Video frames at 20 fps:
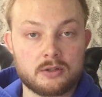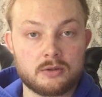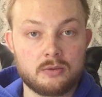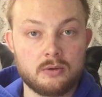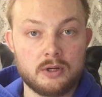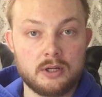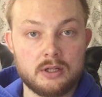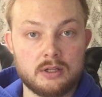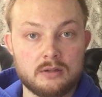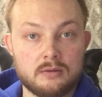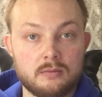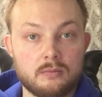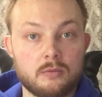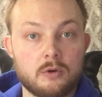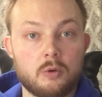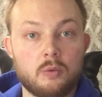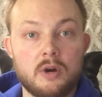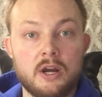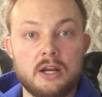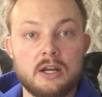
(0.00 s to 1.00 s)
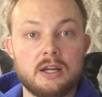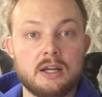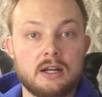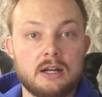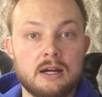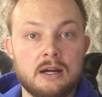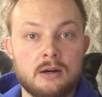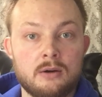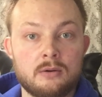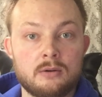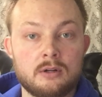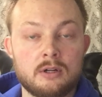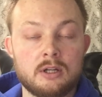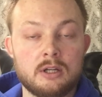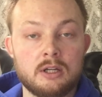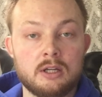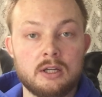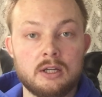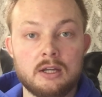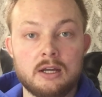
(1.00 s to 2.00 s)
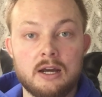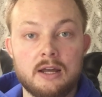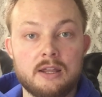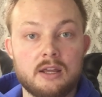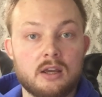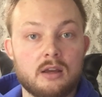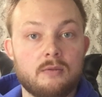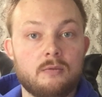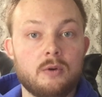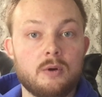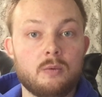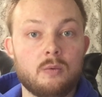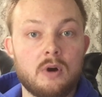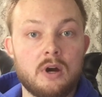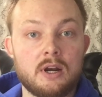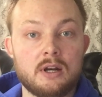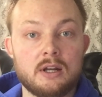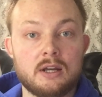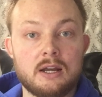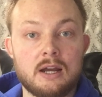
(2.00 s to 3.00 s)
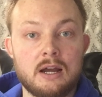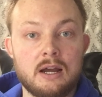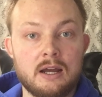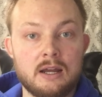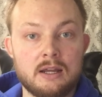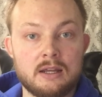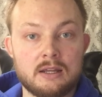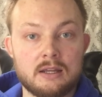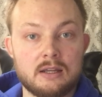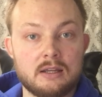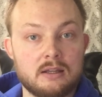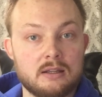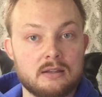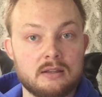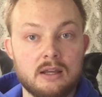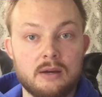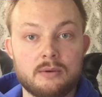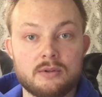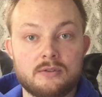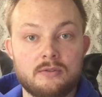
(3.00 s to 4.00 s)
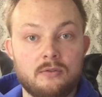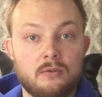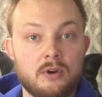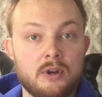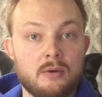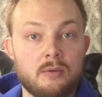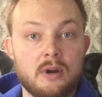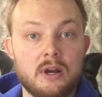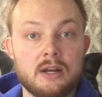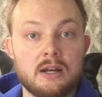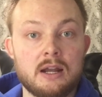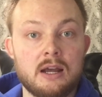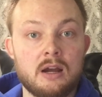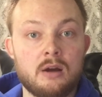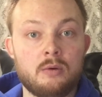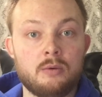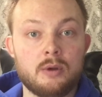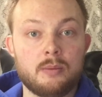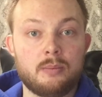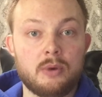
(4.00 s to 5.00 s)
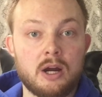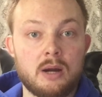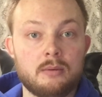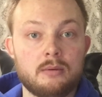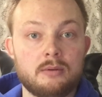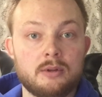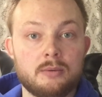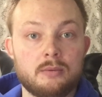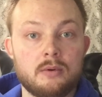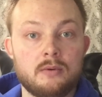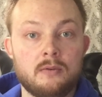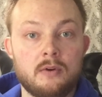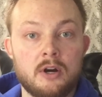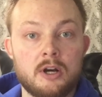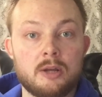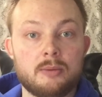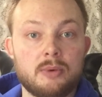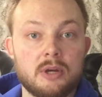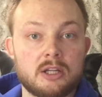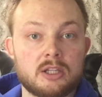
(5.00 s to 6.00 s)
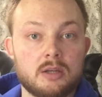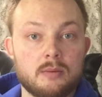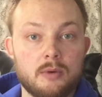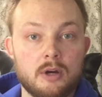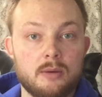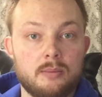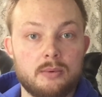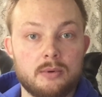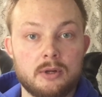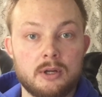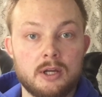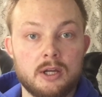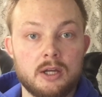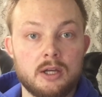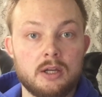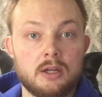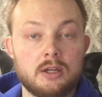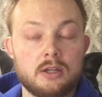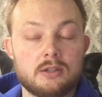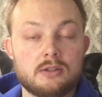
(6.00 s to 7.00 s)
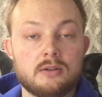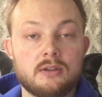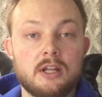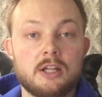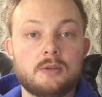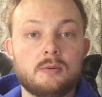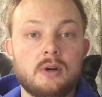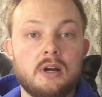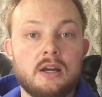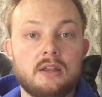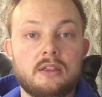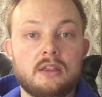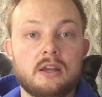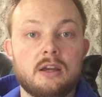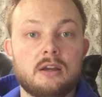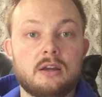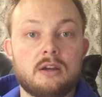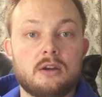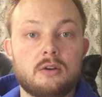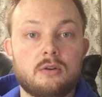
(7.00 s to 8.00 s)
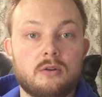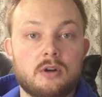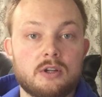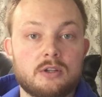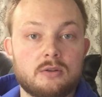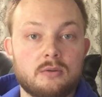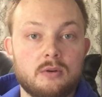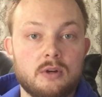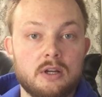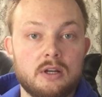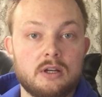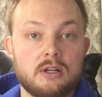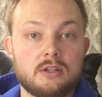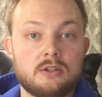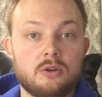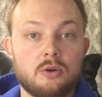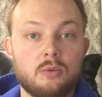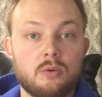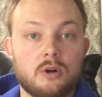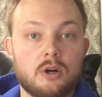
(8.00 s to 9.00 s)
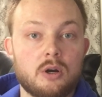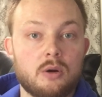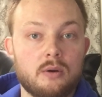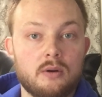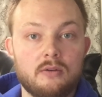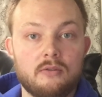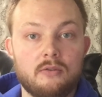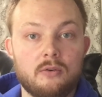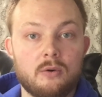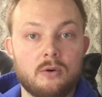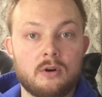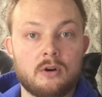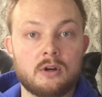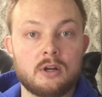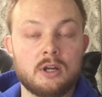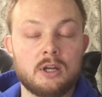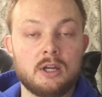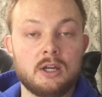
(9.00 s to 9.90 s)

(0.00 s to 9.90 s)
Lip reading: Quinn. We're waiting it out. I think if we wanted a guy that was free right now, we probably would have already picked him up. So that's why I think Chris Quinn is who we're going for.